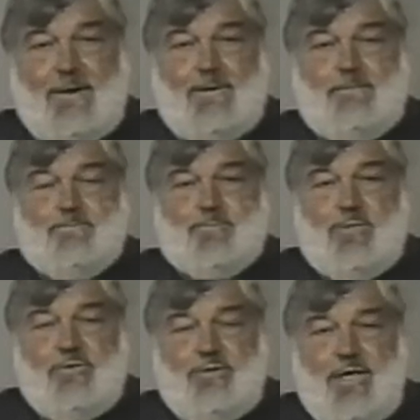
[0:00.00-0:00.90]

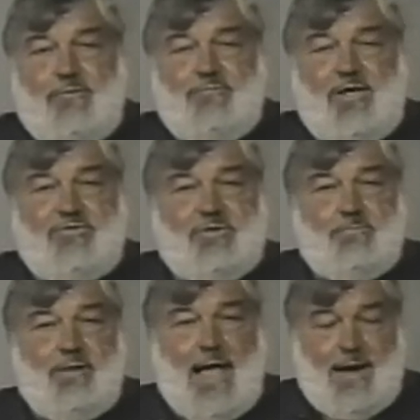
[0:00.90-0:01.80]
And
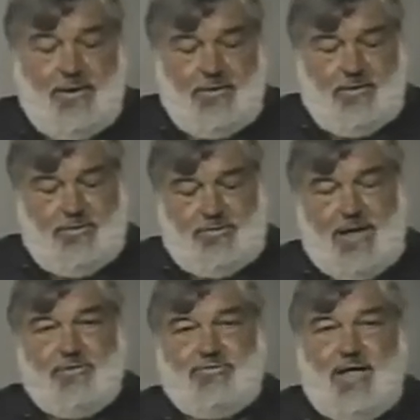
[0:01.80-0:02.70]
if a
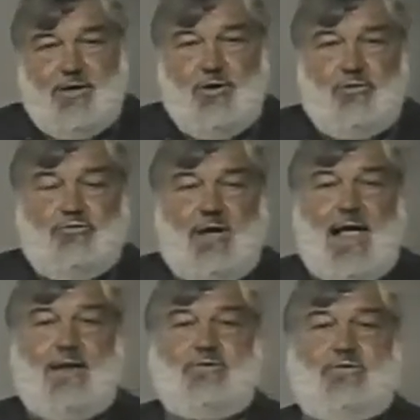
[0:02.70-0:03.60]
supplier thinks that
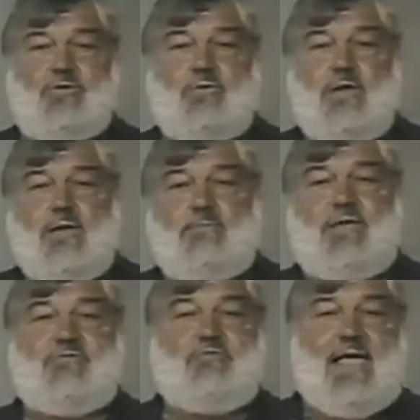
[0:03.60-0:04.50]
you're trying to
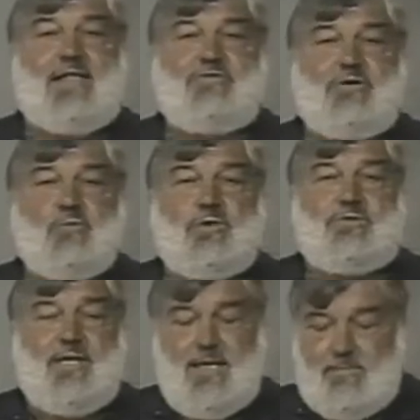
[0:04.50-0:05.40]
be
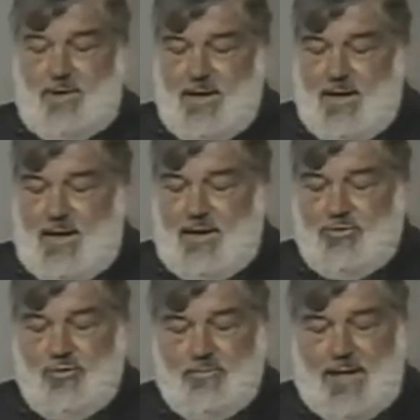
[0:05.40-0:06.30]
fancy with him
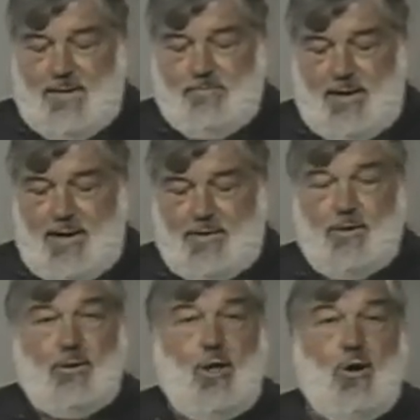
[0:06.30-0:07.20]
and you may
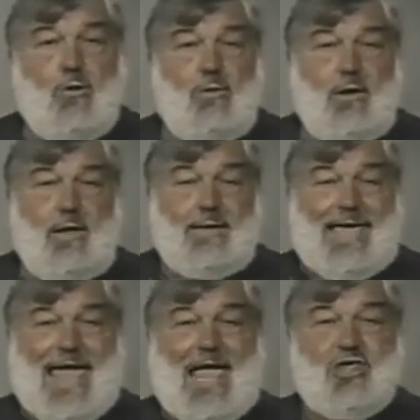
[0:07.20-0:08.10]
be in a
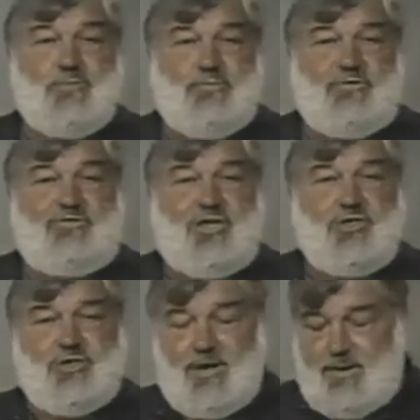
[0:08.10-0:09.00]
low cash
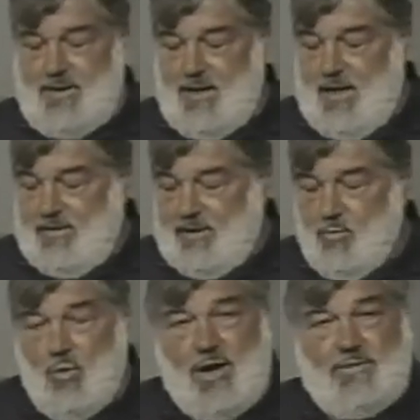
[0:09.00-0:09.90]
position,
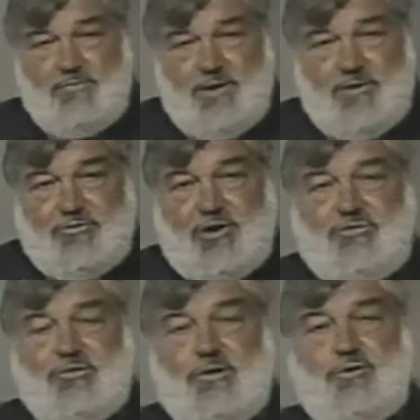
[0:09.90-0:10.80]
then one of
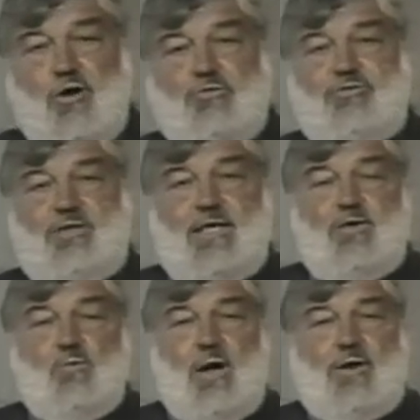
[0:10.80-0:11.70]
the additional
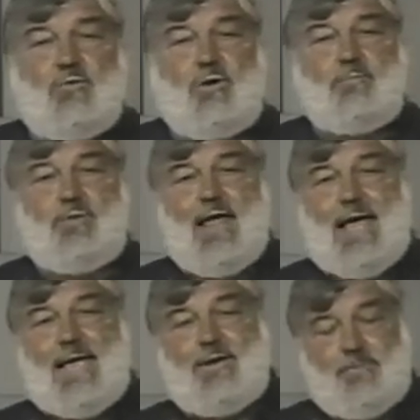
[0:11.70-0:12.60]
notes that you want to
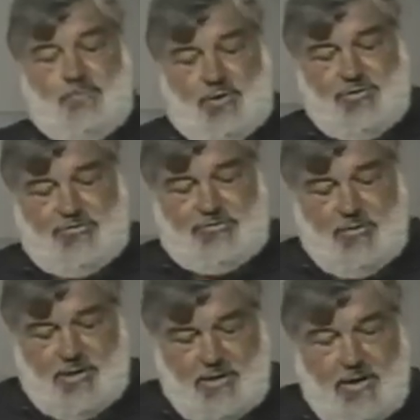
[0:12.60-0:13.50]
apply on the
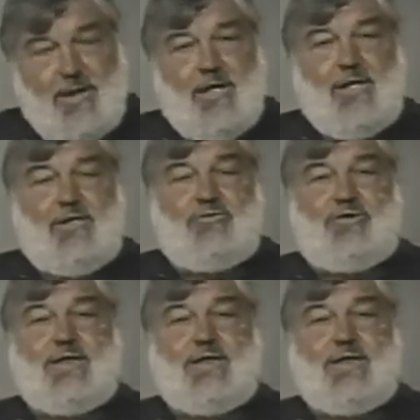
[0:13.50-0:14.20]
purchase order